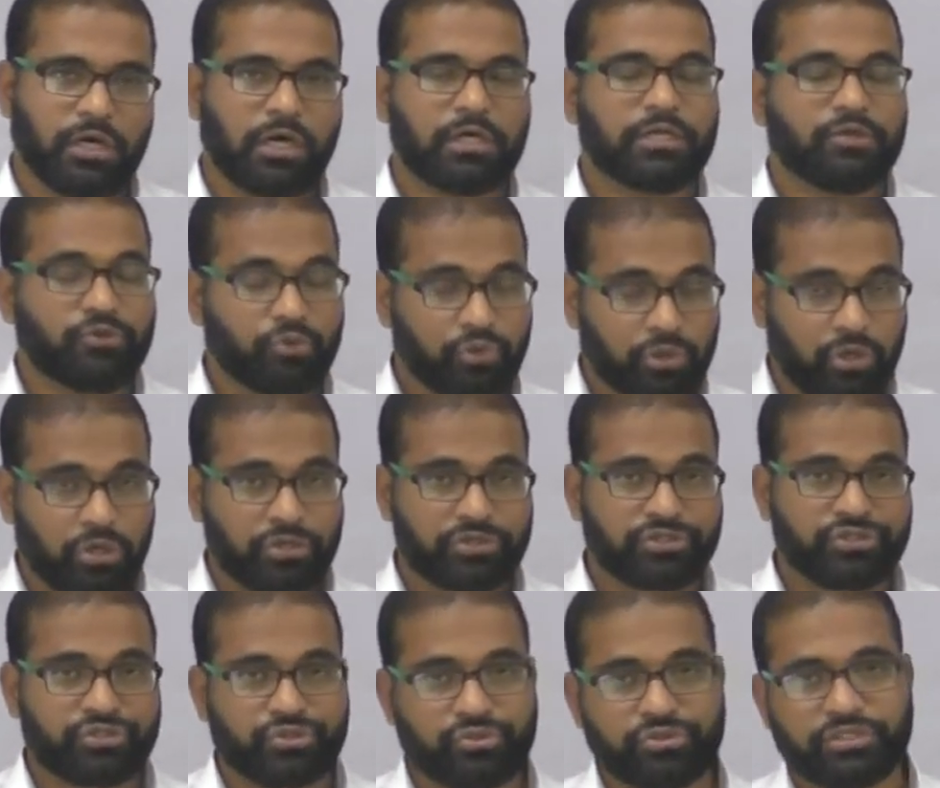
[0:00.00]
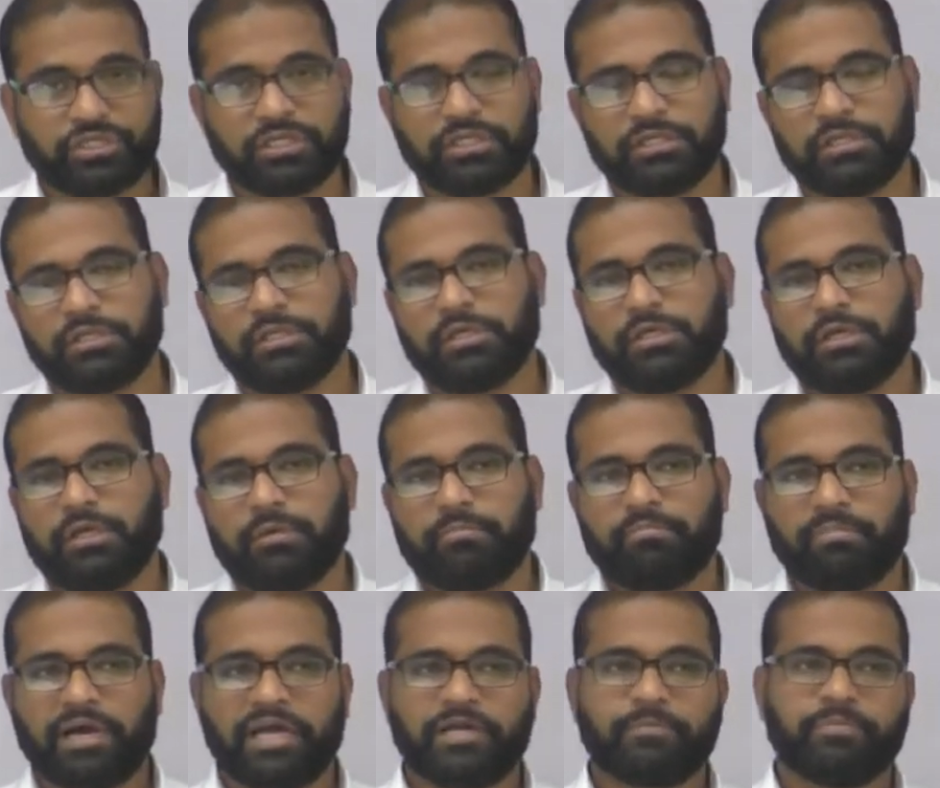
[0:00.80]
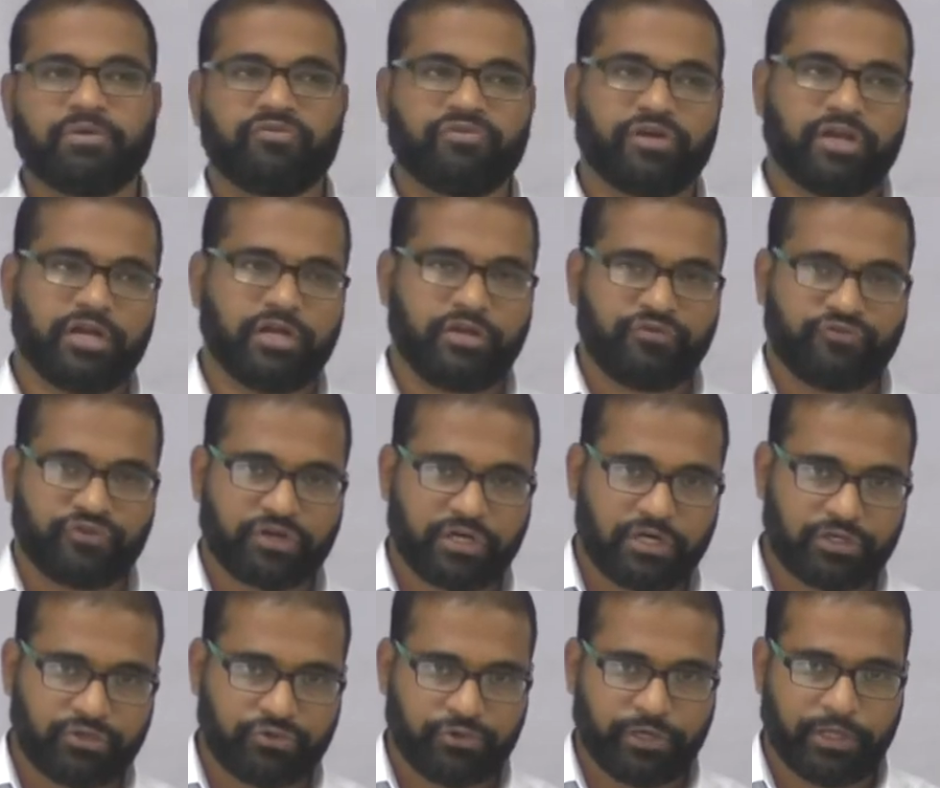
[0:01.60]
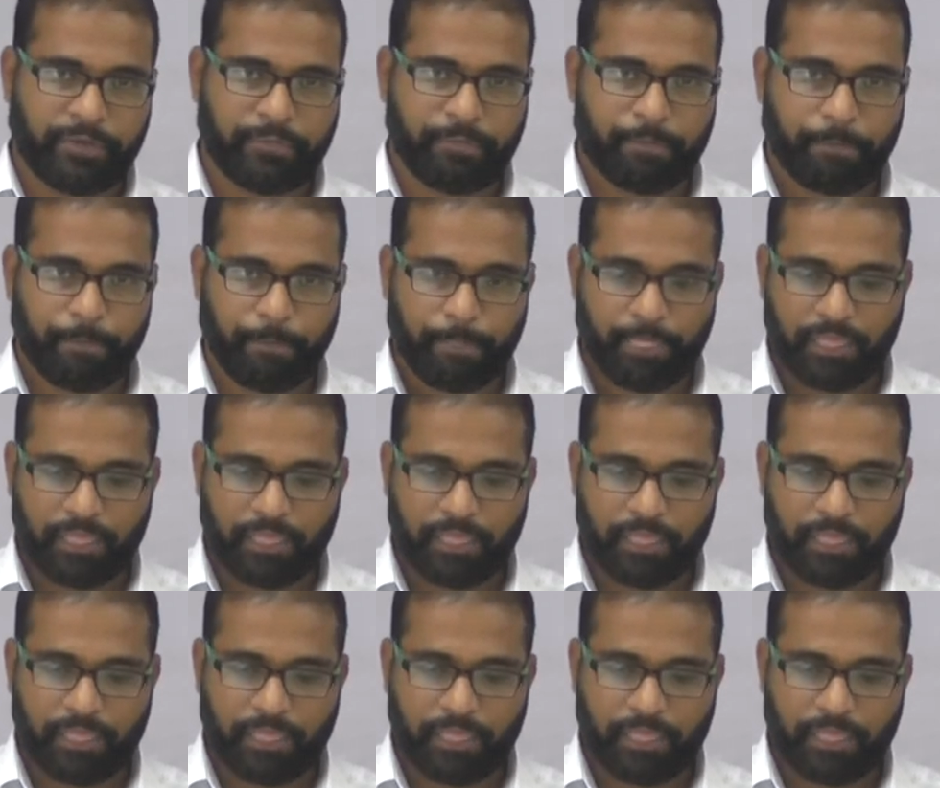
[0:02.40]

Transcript: a new constitution might be very difficult today.